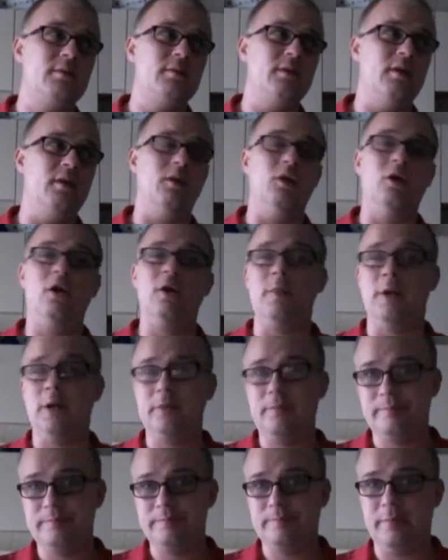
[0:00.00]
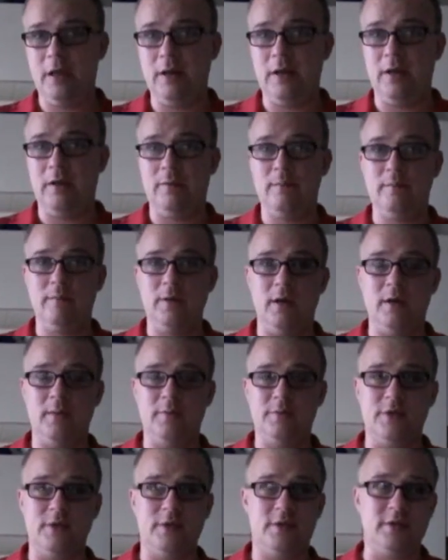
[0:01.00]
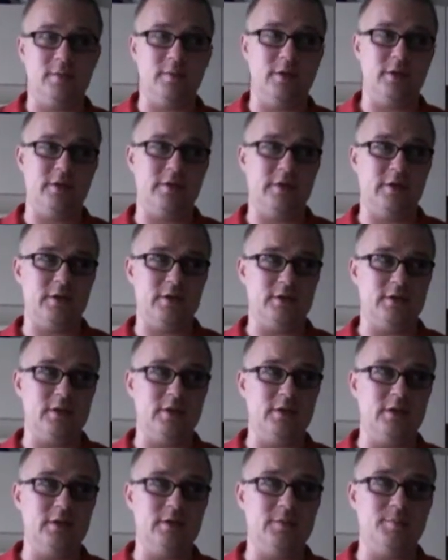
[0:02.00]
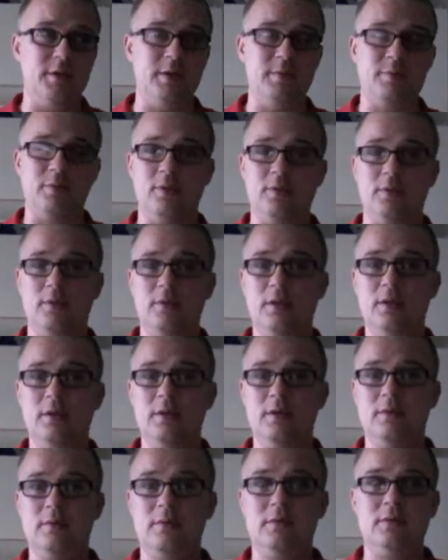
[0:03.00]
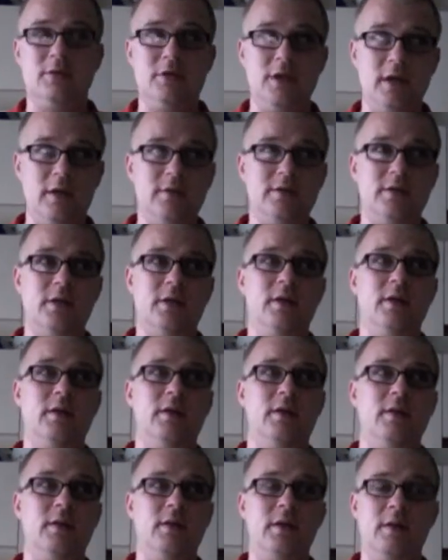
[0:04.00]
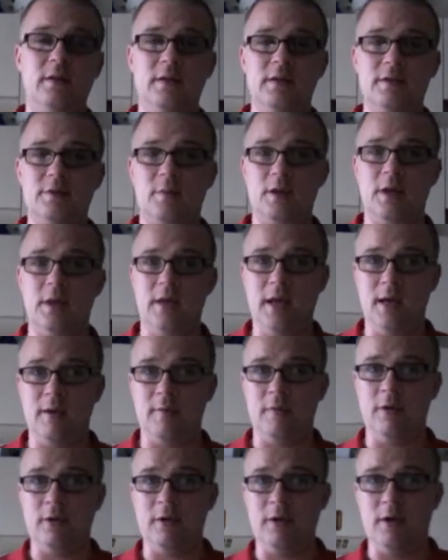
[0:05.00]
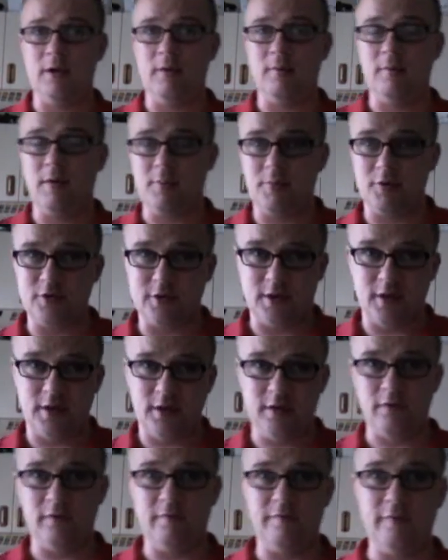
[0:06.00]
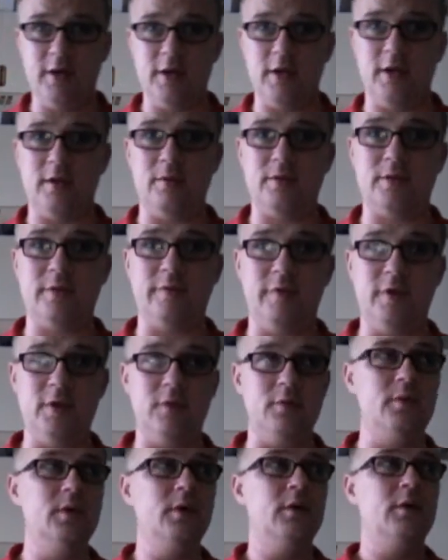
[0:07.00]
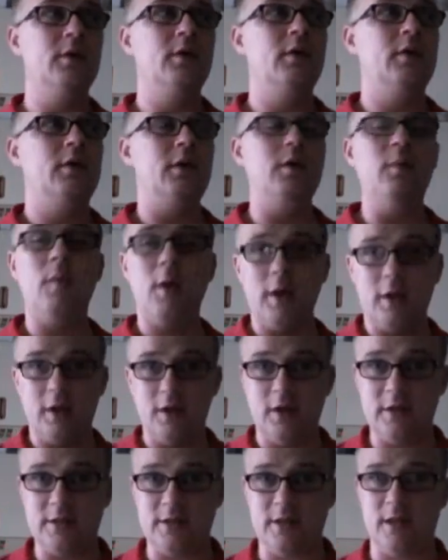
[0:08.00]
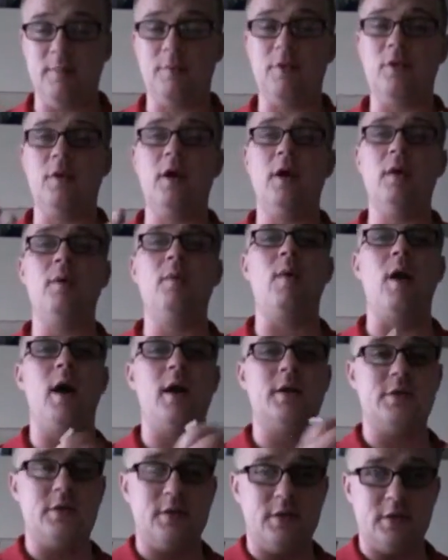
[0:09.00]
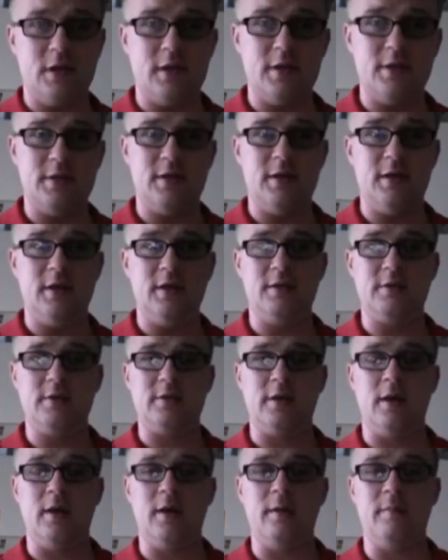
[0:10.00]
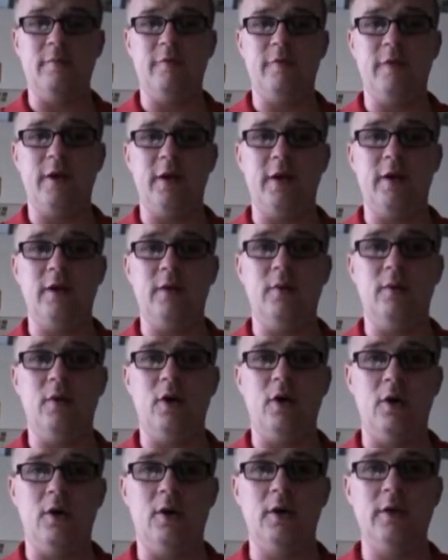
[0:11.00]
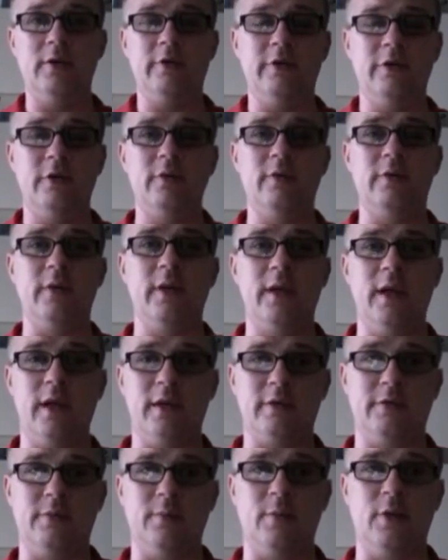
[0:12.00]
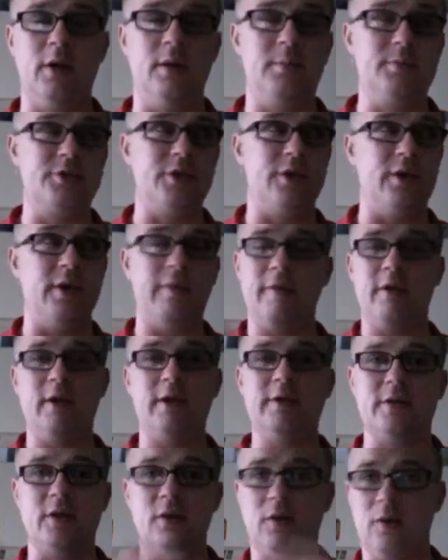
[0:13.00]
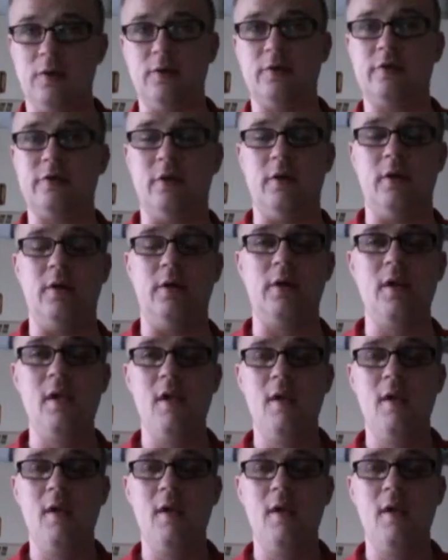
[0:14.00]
alarming, and some of the things that these people, Jay-Z and this one and that one, represent in their videos. If you want a good example, go watch Jay-Z's video on to the next one. I'm sure it's an older song,